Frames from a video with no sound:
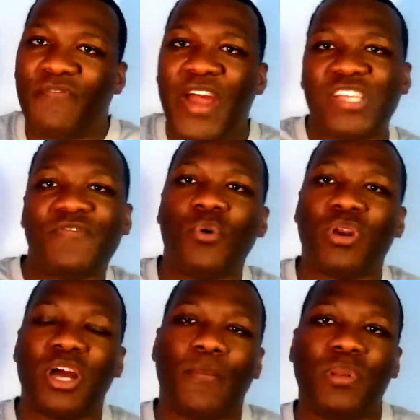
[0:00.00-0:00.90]
Fast
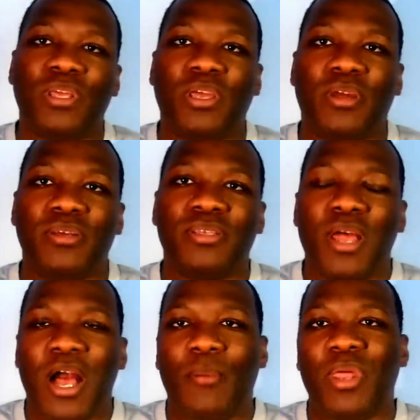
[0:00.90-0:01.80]
forward a couple of years,
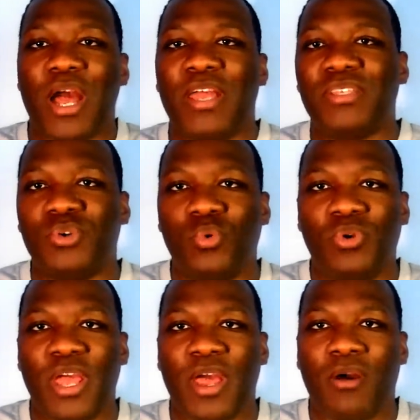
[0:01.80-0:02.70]
I'm in high
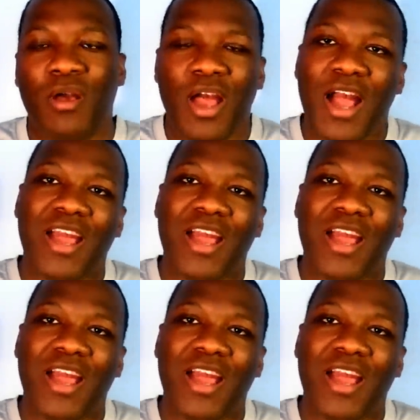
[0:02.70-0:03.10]
school now.